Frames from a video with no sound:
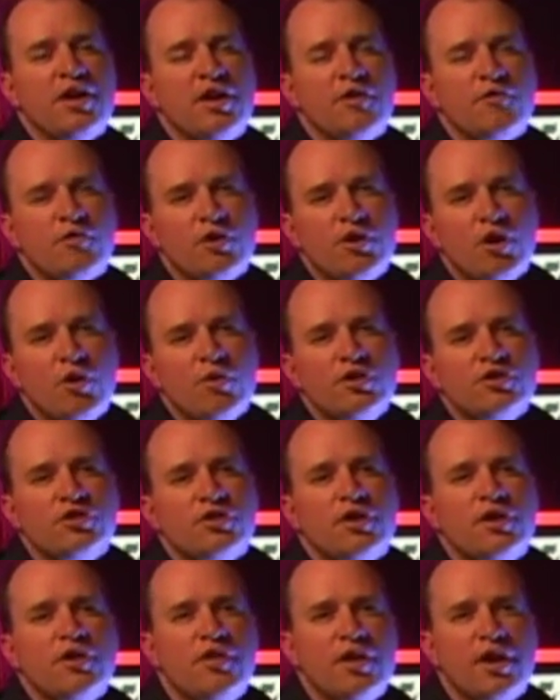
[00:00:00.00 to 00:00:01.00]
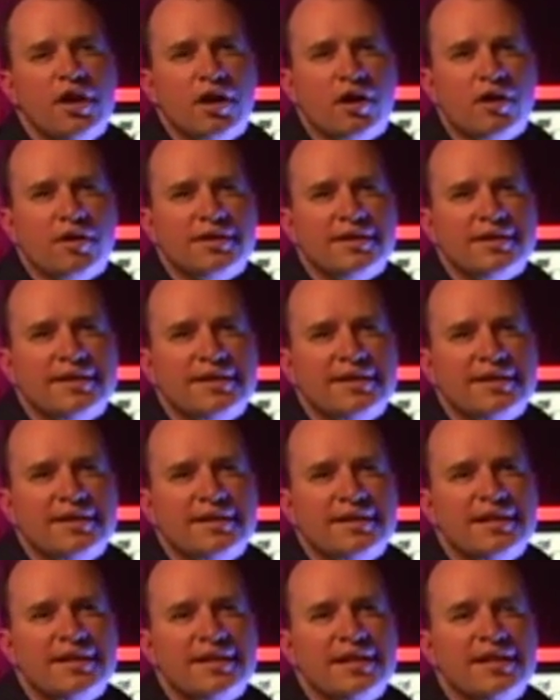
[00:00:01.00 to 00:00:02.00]
If a note is on there,
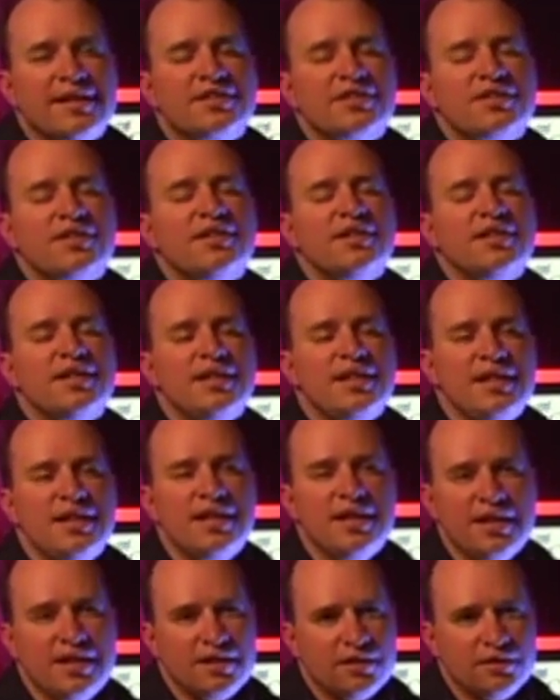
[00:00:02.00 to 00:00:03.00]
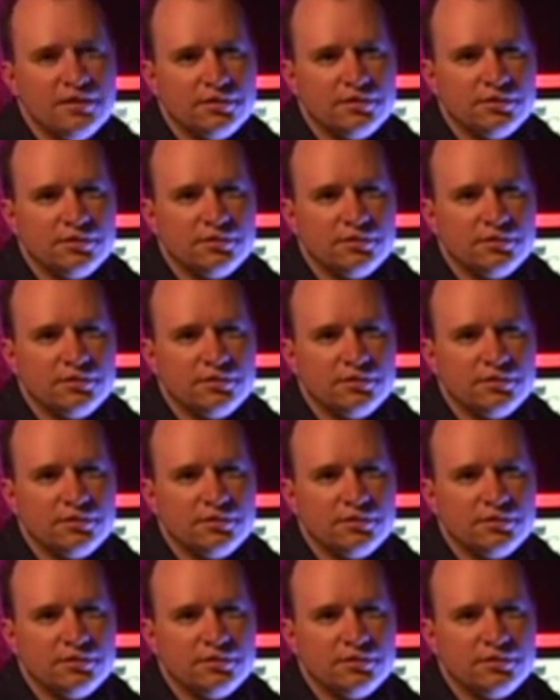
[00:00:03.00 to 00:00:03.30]
it's an E.